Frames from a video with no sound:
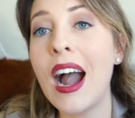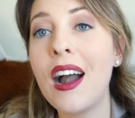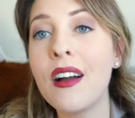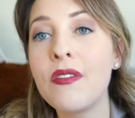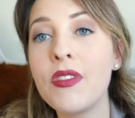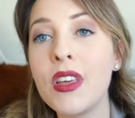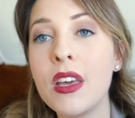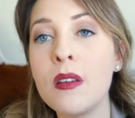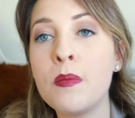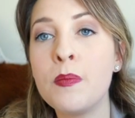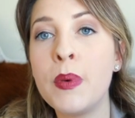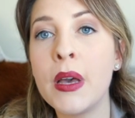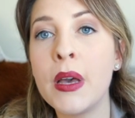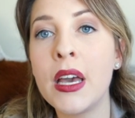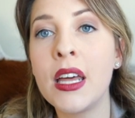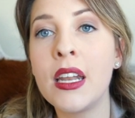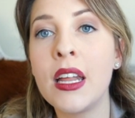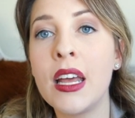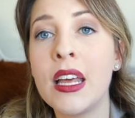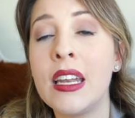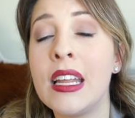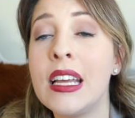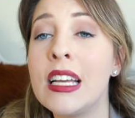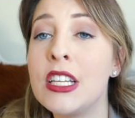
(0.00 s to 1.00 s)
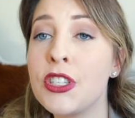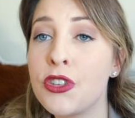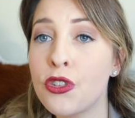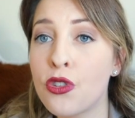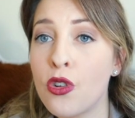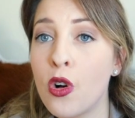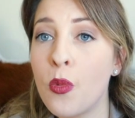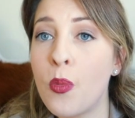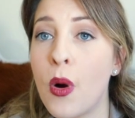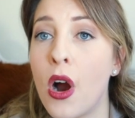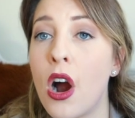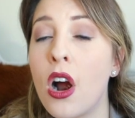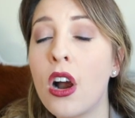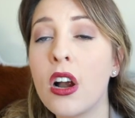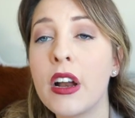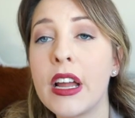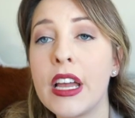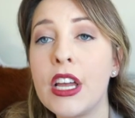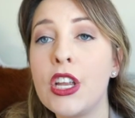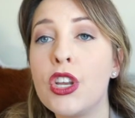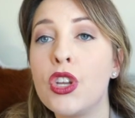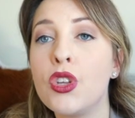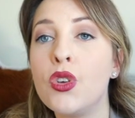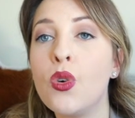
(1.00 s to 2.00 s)
Have they been an integral part
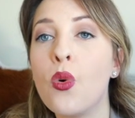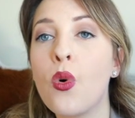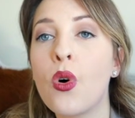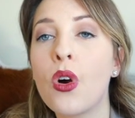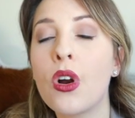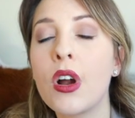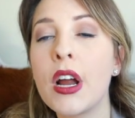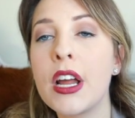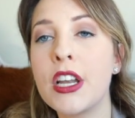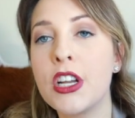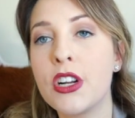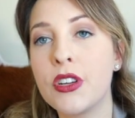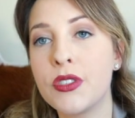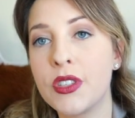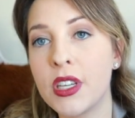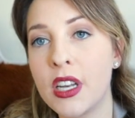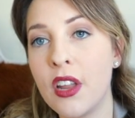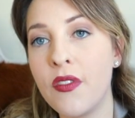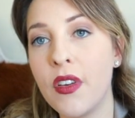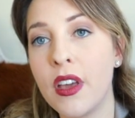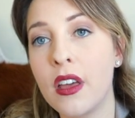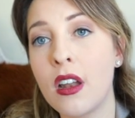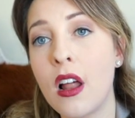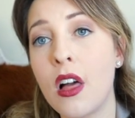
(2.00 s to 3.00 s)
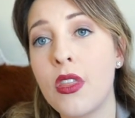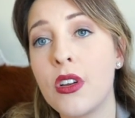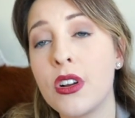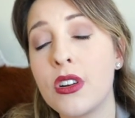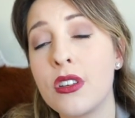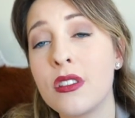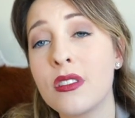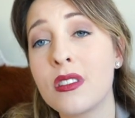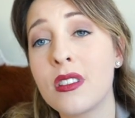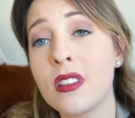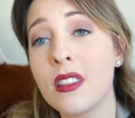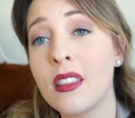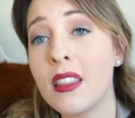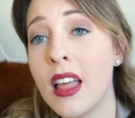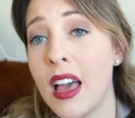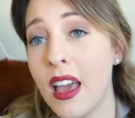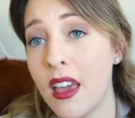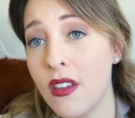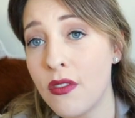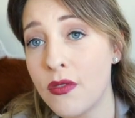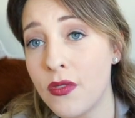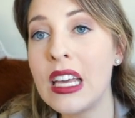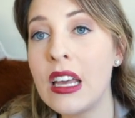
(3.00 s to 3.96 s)
in your and your significant other's life?